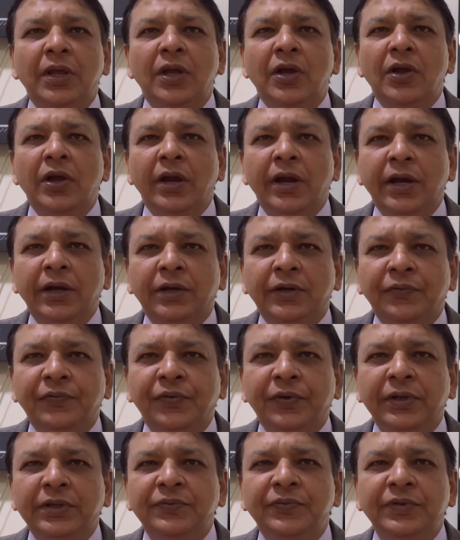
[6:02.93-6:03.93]

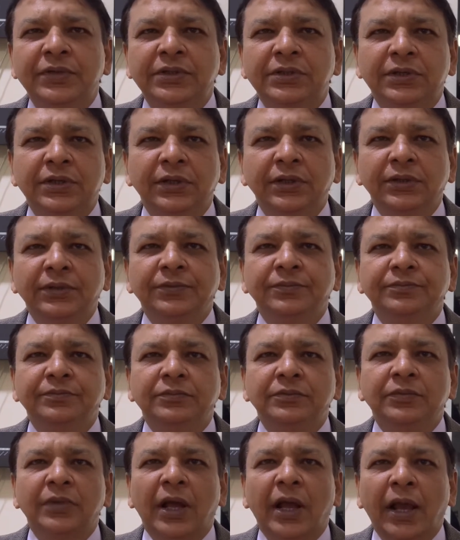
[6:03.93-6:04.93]
interface visitor,
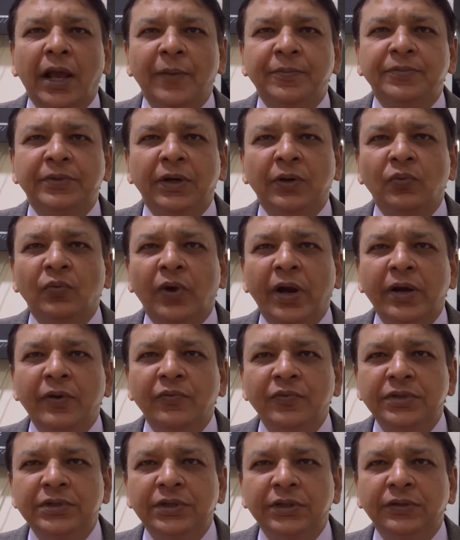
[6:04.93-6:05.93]
abstract void
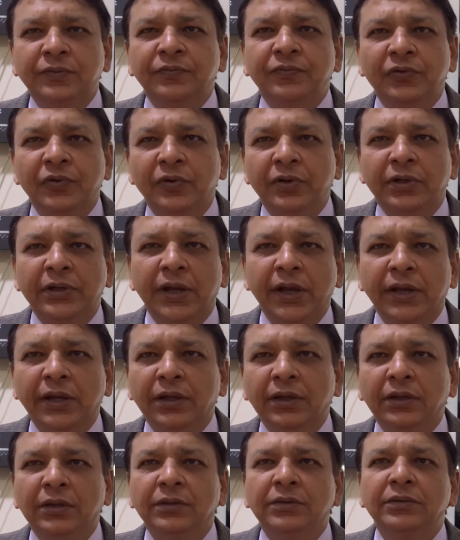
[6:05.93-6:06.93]
visit fuel tank,
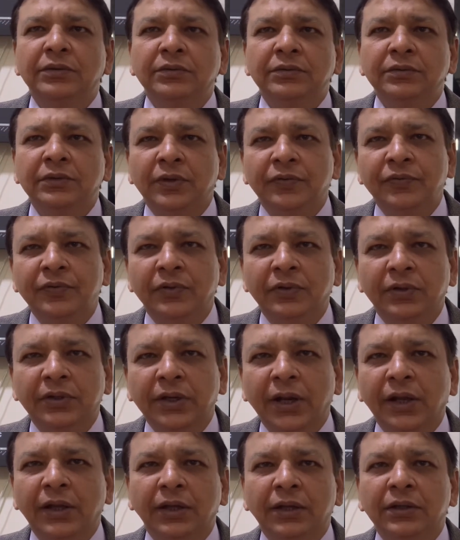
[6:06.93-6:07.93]
the fuel
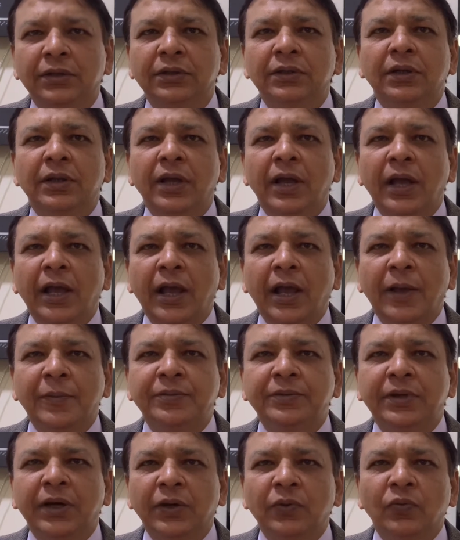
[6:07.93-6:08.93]
tank,
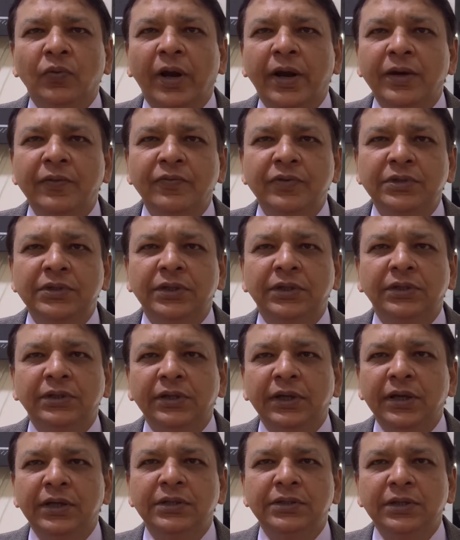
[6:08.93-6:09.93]
abstract void visit
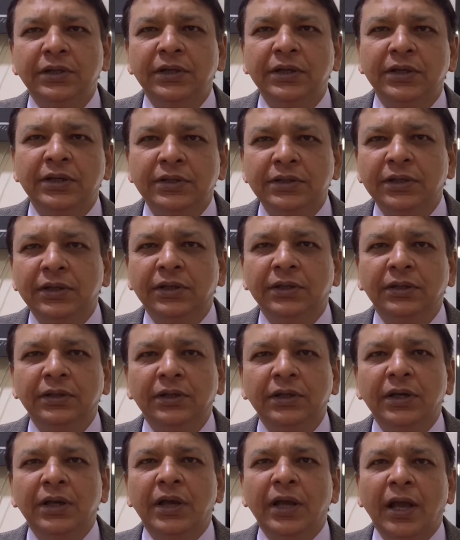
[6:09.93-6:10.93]
engine,
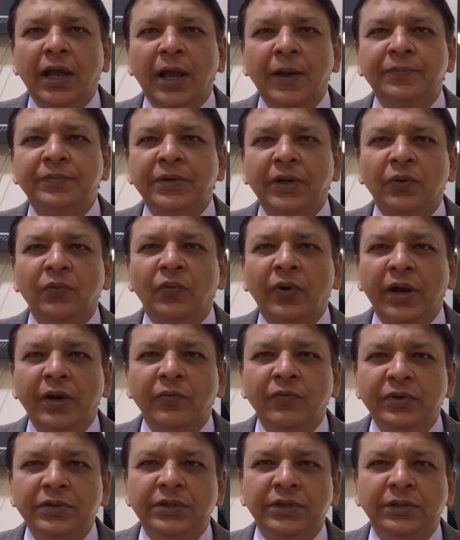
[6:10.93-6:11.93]
abstract void
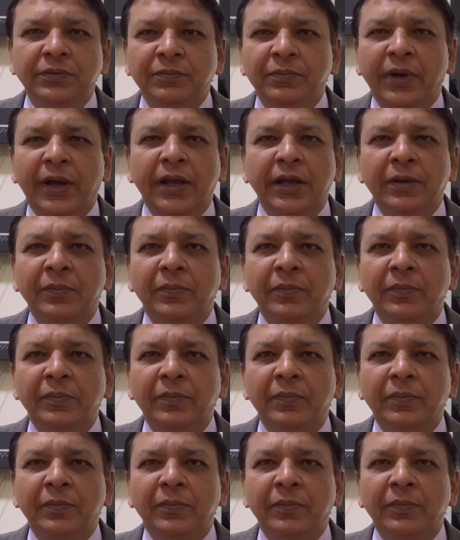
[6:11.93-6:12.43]
visit bike,